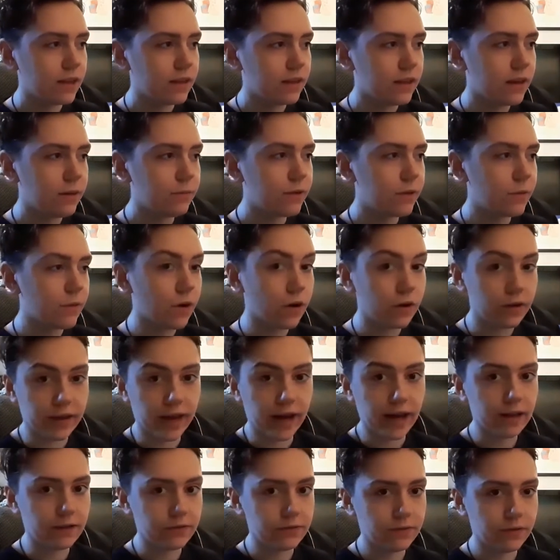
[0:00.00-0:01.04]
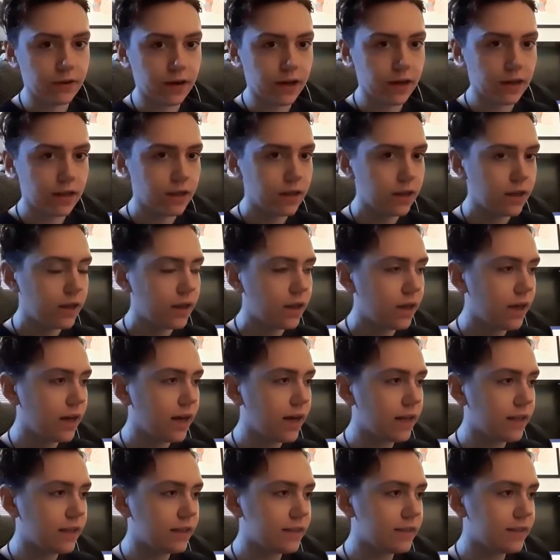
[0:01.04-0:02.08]
then we went on Gallifrey,
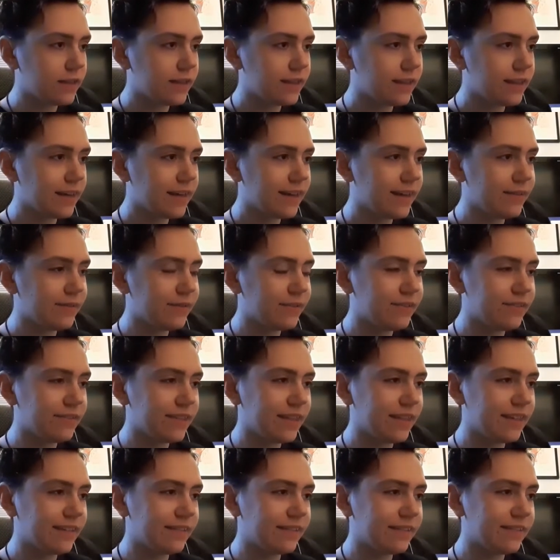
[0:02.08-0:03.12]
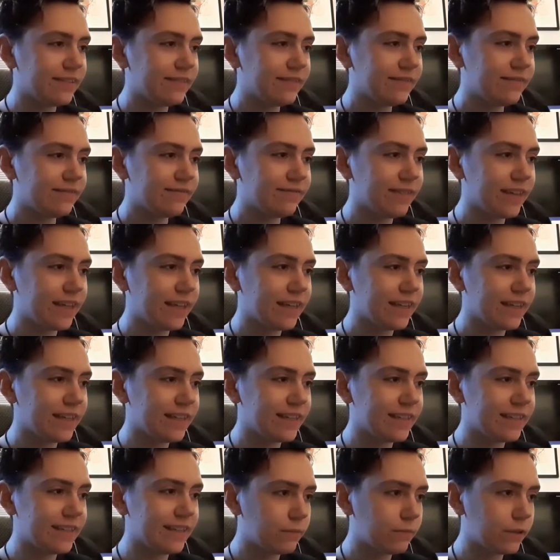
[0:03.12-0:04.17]
and it was really cool
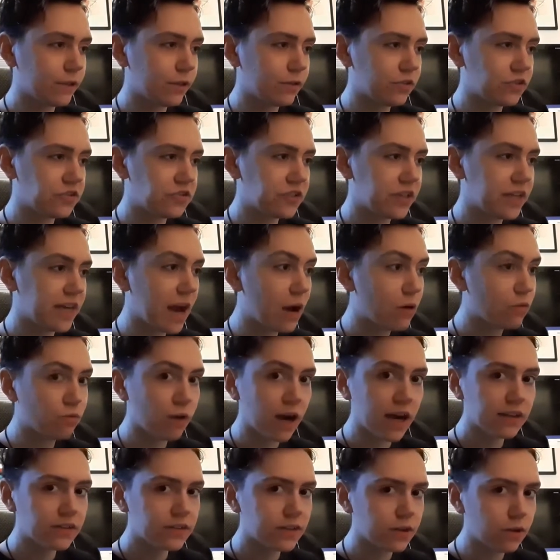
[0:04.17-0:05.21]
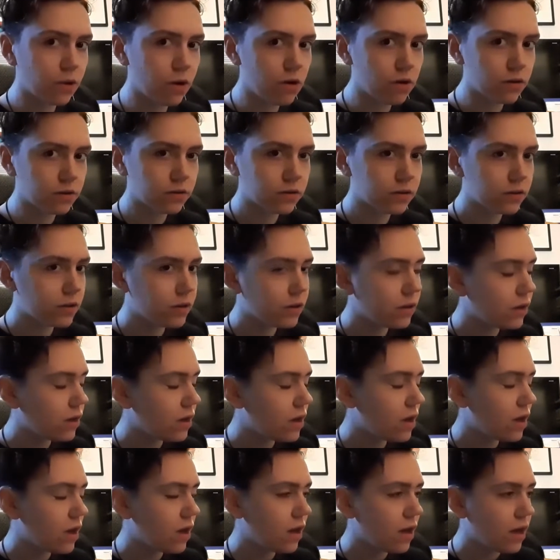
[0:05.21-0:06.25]
because we got to see a Rassilon,
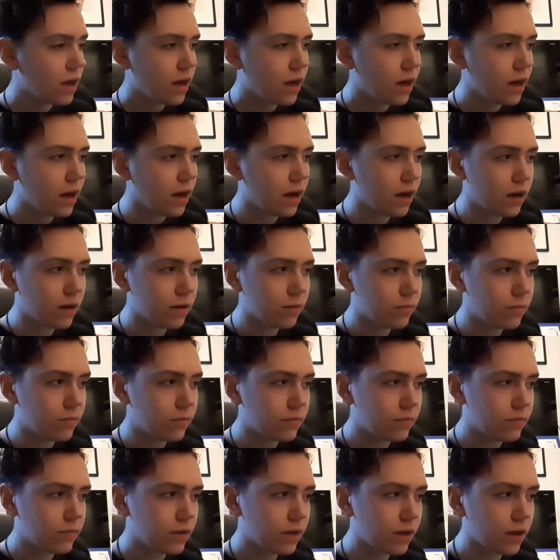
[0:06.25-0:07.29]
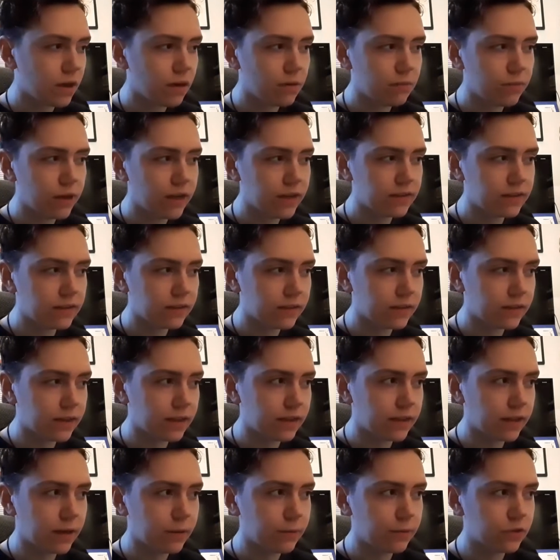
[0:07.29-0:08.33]
um, and basically
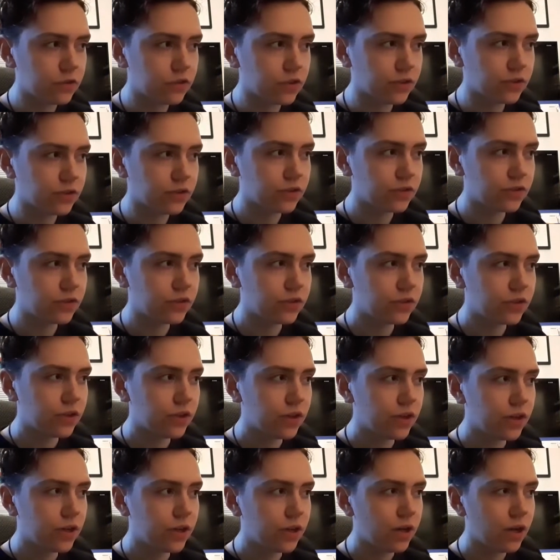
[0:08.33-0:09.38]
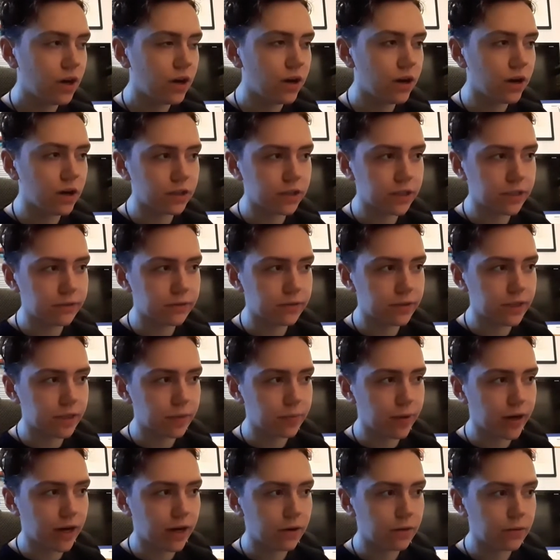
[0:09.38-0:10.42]
they were just arguing
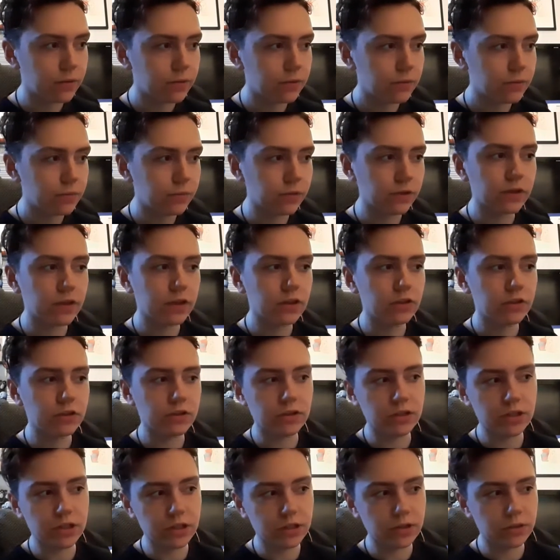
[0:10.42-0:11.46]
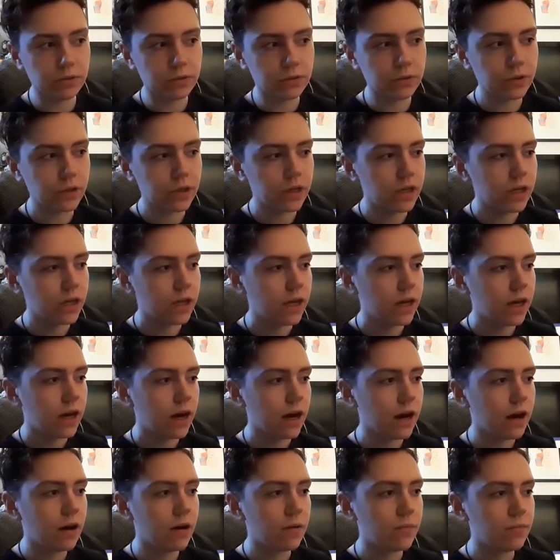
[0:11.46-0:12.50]
about what they should do.
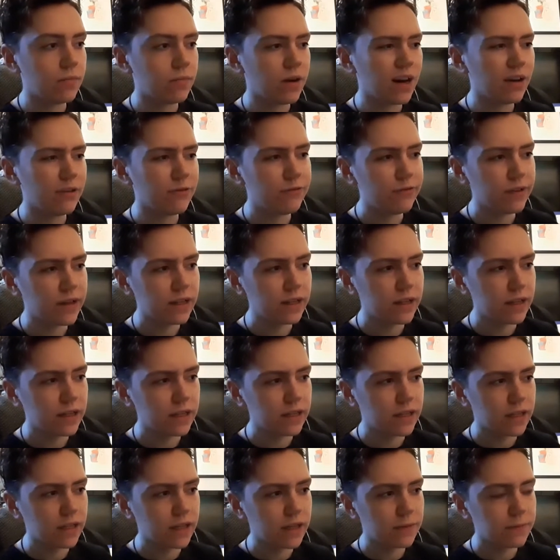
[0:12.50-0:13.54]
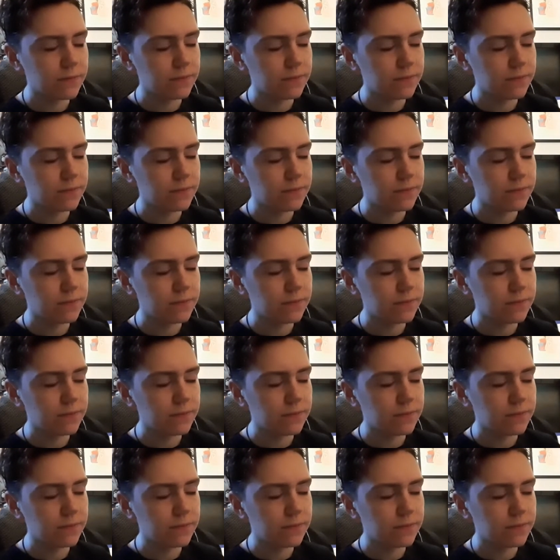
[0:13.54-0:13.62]
Um, I feel like